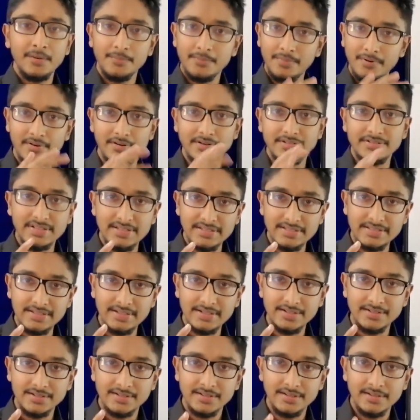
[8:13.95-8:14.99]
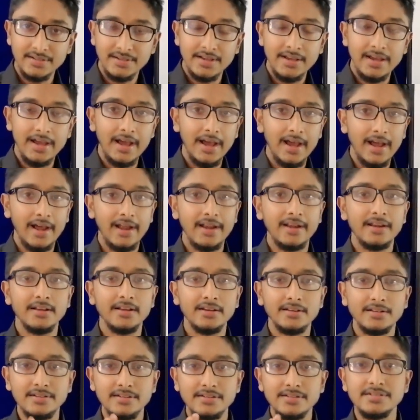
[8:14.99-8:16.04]
process it,
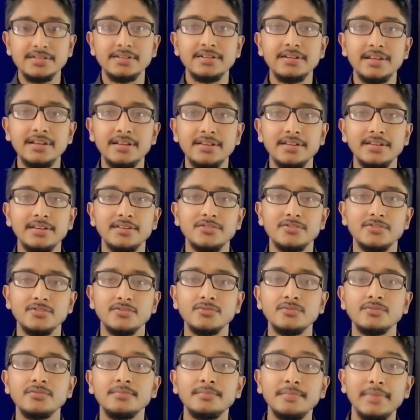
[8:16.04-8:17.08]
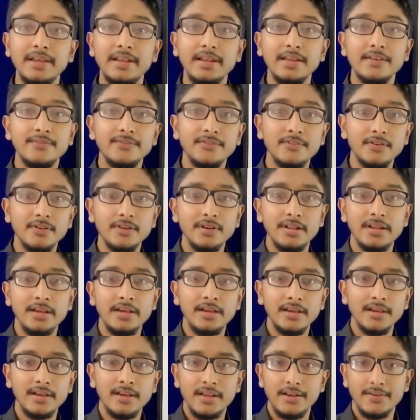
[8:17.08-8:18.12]
and turn it into meaningful
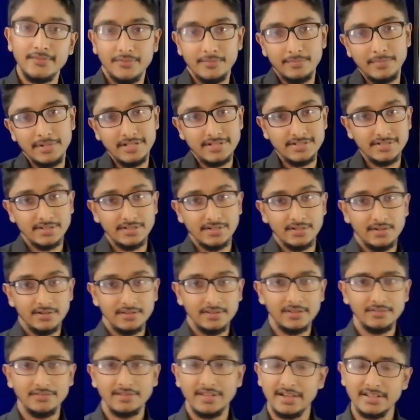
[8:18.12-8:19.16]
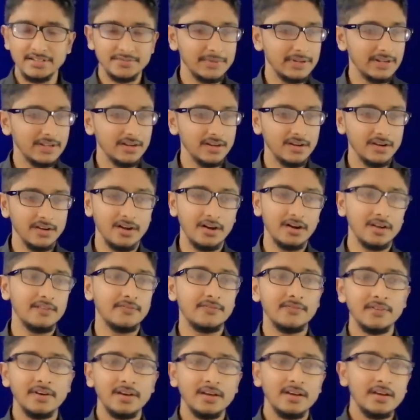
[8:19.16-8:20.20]
information. Now, there's been a lot
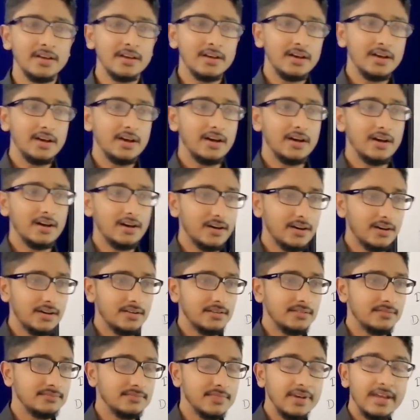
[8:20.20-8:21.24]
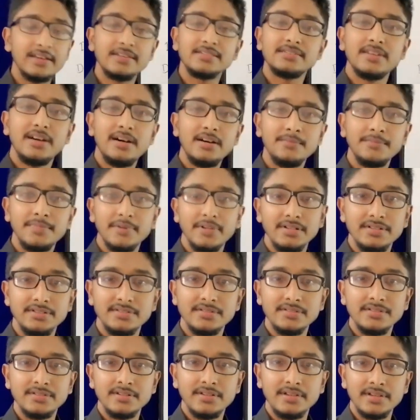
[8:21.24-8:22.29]
of
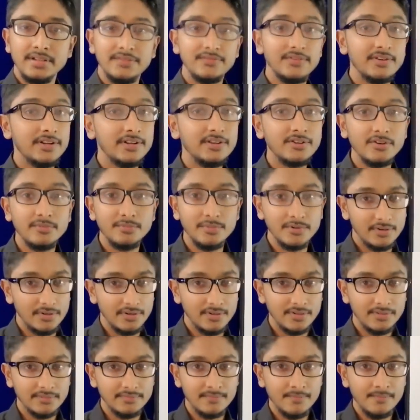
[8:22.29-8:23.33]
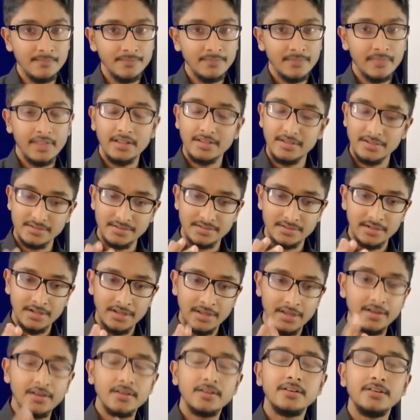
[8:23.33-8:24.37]
examples given in your book. Just
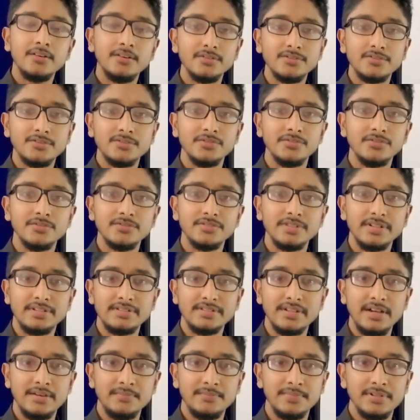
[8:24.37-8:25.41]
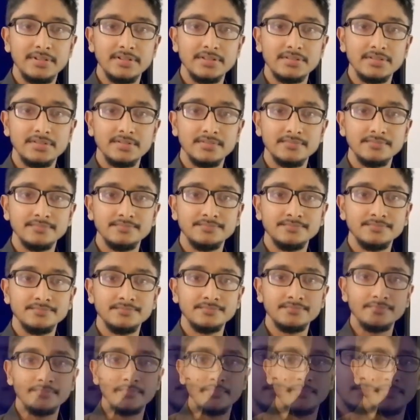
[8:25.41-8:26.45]
go through those examples.
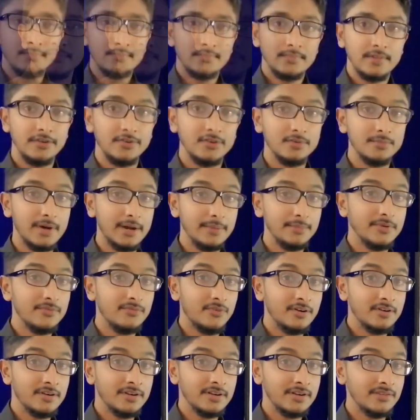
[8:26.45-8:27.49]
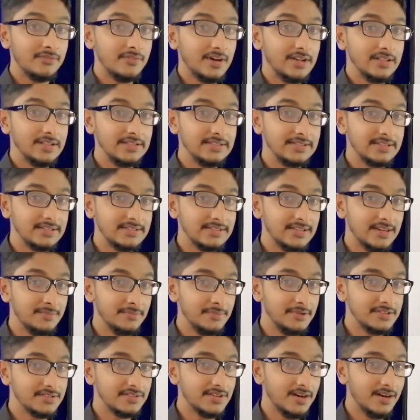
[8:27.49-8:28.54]
Now, you might be wondering where these
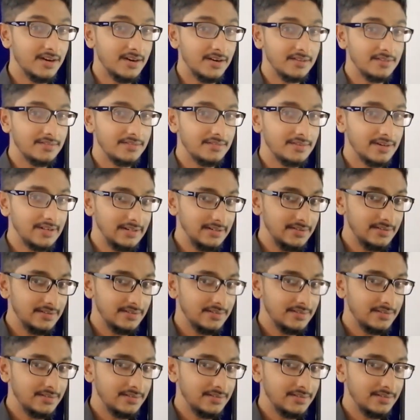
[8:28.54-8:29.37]
examples are, right?